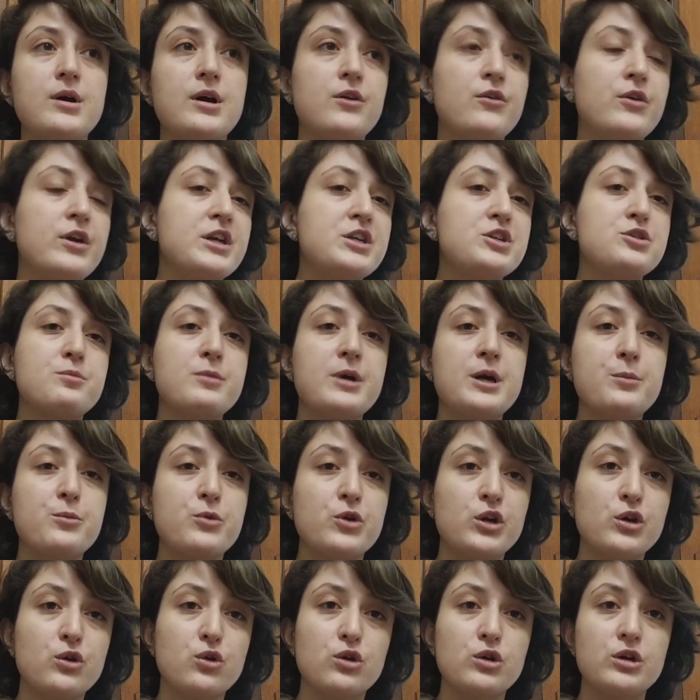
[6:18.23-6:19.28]
arrange my
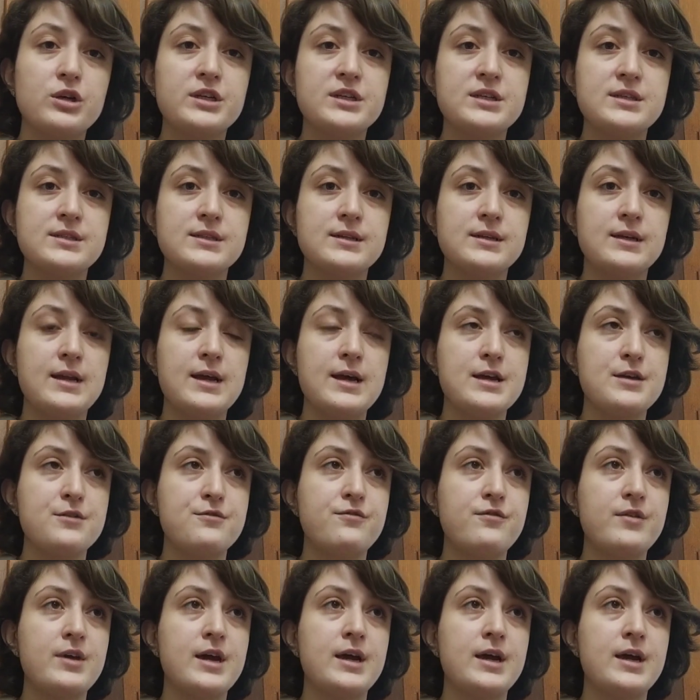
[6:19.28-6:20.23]
priorities in life,